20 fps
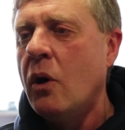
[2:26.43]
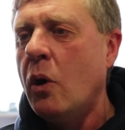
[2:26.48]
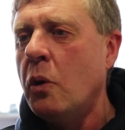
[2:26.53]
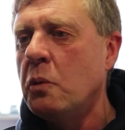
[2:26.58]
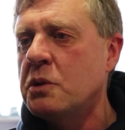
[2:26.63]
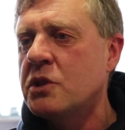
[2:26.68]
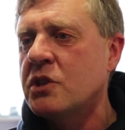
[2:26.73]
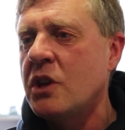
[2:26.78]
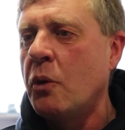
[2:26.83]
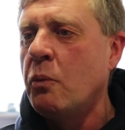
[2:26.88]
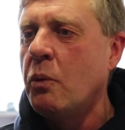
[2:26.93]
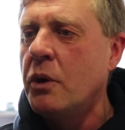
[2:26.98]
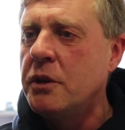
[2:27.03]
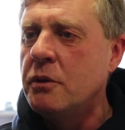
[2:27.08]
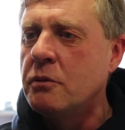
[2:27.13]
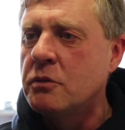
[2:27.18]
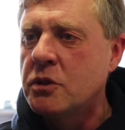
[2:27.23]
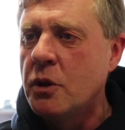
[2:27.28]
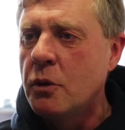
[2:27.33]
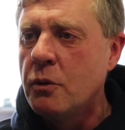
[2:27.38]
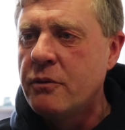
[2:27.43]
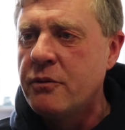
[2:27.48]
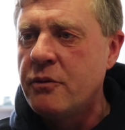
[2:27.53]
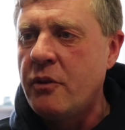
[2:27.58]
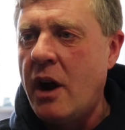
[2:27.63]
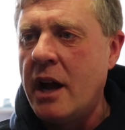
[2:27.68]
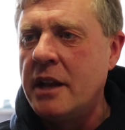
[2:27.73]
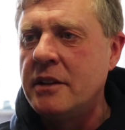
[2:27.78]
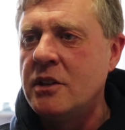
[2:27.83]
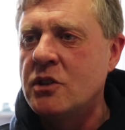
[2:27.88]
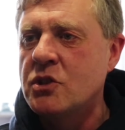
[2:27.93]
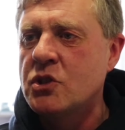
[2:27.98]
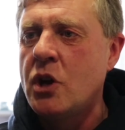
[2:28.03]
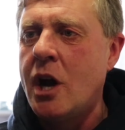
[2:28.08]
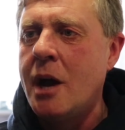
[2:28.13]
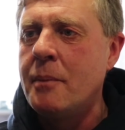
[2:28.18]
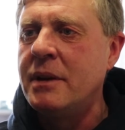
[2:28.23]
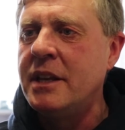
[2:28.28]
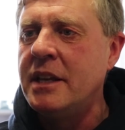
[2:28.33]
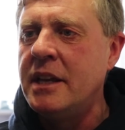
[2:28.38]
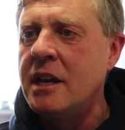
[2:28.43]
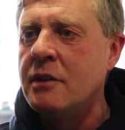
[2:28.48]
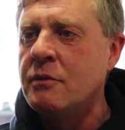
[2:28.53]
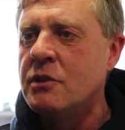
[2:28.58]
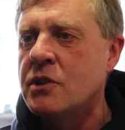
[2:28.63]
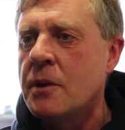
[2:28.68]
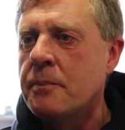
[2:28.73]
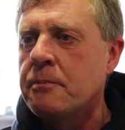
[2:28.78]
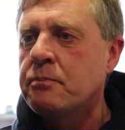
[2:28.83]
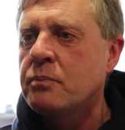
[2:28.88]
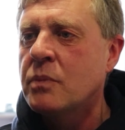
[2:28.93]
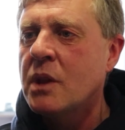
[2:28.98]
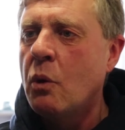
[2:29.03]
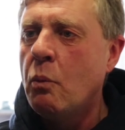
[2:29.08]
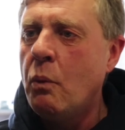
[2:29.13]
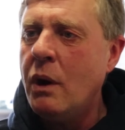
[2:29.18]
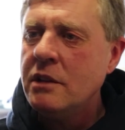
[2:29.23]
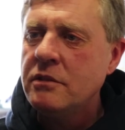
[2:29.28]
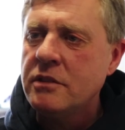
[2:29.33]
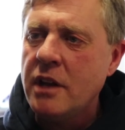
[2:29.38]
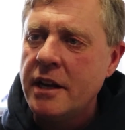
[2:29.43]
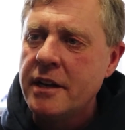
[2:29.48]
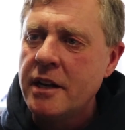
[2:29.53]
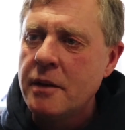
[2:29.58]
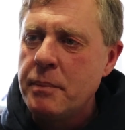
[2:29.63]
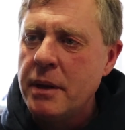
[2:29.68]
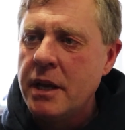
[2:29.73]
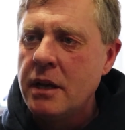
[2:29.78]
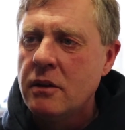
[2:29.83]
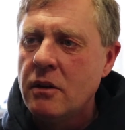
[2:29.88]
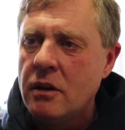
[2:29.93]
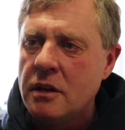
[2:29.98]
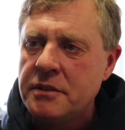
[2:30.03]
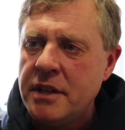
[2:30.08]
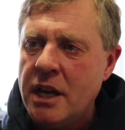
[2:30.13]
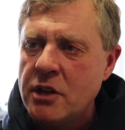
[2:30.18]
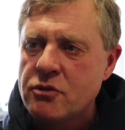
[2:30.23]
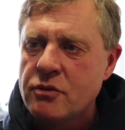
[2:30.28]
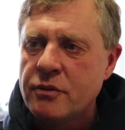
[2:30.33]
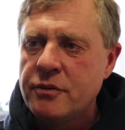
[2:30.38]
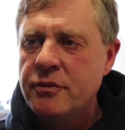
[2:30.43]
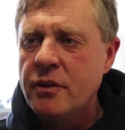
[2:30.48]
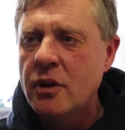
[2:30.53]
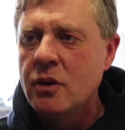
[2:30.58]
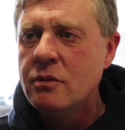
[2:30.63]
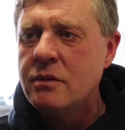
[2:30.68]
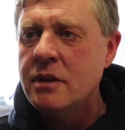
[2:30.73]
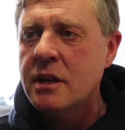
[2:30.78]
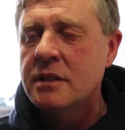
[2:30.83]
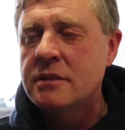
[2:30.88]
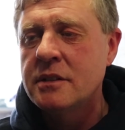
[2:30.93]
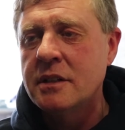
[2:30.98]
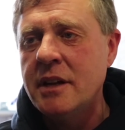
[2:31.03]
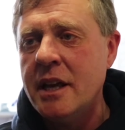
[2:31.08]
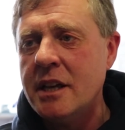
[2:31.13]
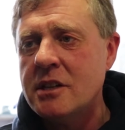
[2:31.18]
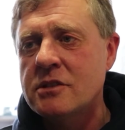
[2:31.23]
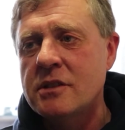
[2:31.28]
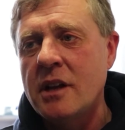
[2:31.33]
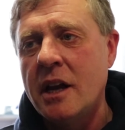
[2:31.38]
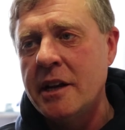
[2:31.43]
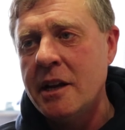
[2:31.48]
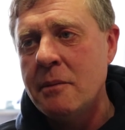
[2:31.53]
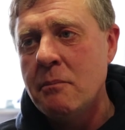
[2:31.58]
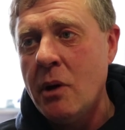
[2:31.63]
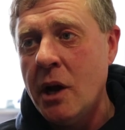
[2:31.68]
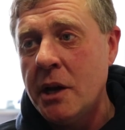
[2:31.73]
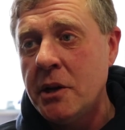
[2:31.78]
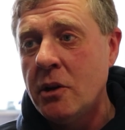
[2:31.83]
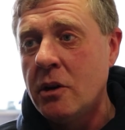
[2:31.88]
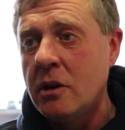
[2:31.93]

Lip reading: Also, what you'll do find this time of the year is one day there'll be a lot of natural food, the next day there might